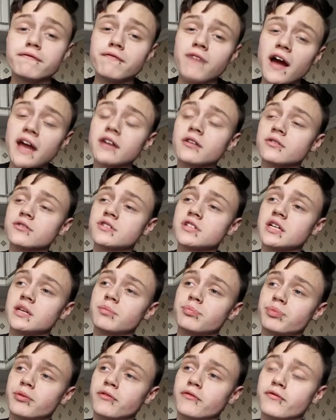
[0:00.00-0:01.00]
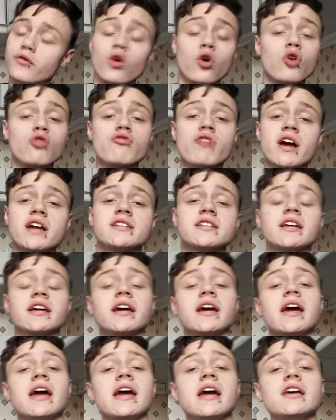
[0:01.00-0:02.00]
and final tip for
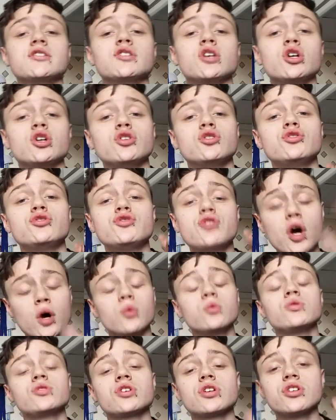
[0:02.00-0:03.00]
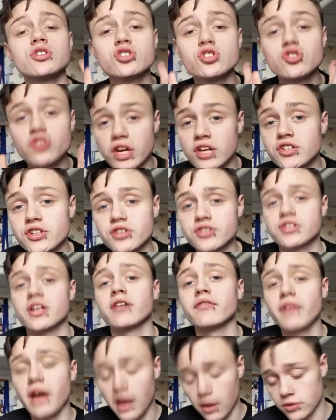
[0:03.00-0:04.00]
writing is don't stress
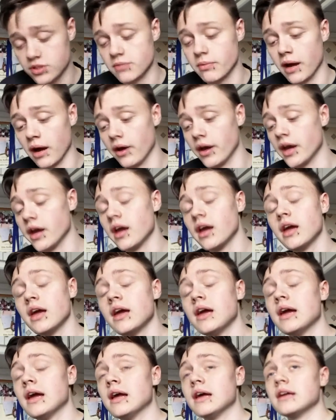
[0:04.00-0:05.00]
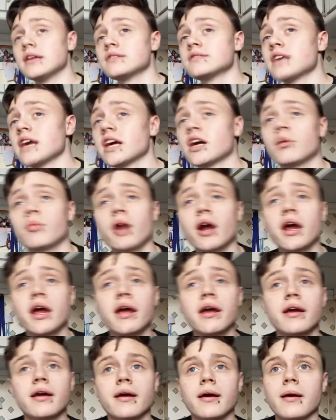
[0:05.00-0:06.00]
yourself out about it. Take a
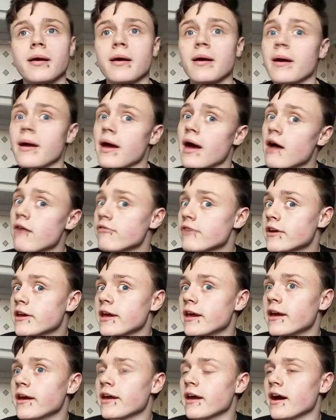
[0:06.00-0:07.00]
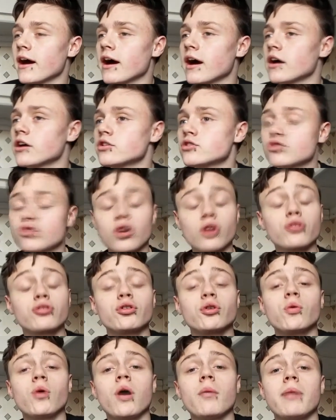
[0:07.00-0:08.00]
break, have a Kit Kat, scroll
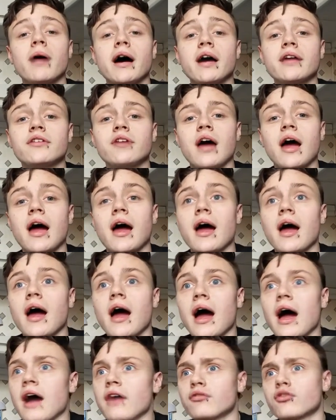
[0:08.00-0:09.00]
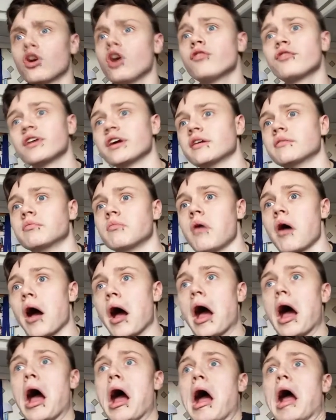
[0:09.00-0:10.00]
through Wattpad, have coffee.
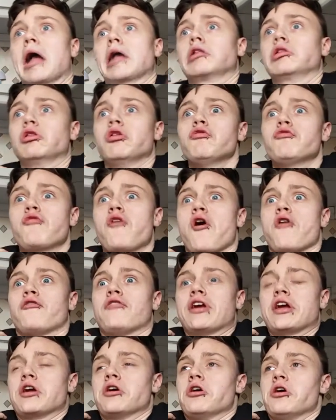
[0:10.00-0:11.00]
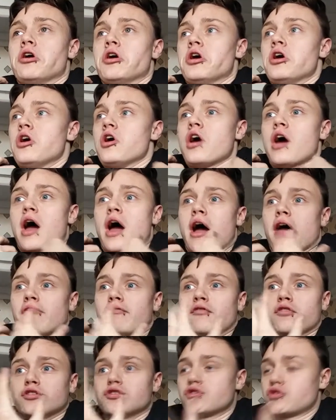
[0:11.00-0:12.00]
I love coffee.
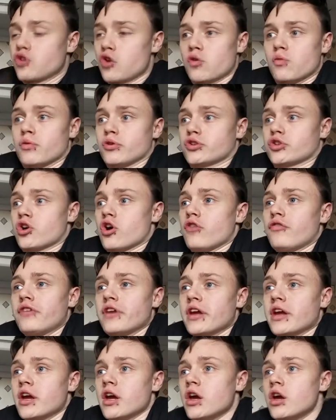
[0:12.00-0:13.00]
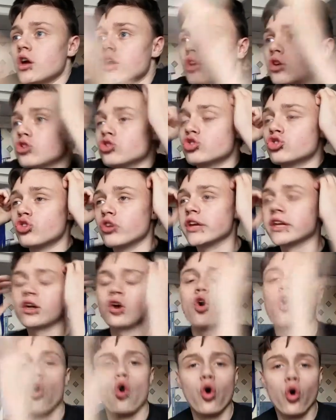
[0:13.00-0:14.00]
Have so much coffee.
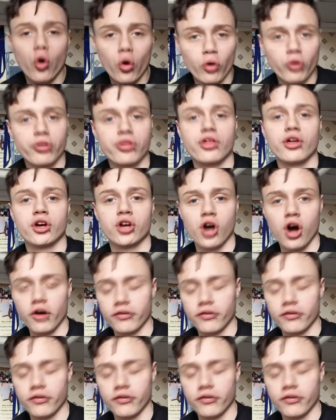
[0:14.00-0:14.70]
Drink all the